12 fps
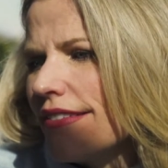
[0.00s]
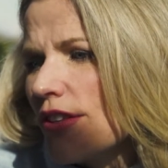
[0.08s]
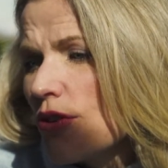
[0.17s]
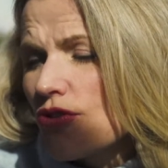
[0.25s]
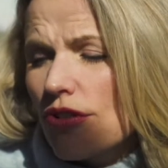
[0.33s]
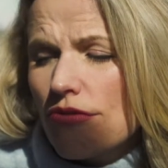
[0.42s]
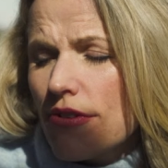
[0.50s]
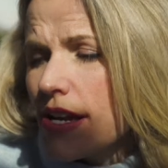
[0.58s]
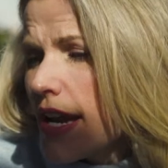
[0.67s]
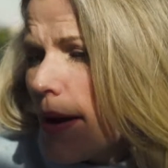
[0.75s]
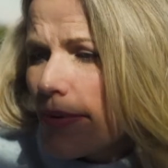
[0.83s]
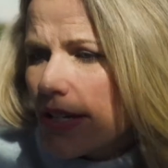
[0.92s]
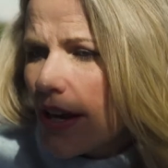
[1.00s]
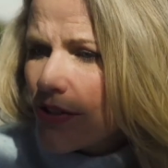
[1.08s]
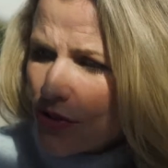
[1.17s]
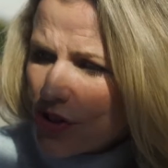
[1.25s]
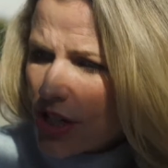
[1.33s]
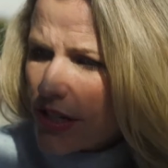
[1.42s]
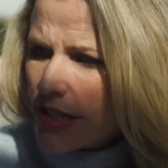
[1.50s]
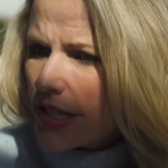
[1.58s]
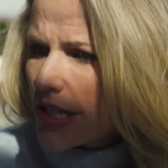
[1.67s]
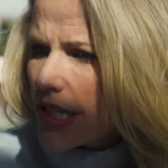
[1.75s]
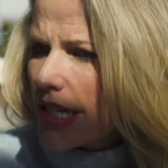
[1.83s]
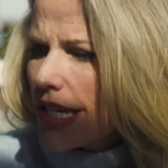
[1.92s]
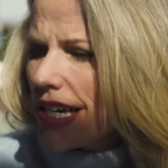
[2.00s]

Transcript: those are great appetizer cheeses.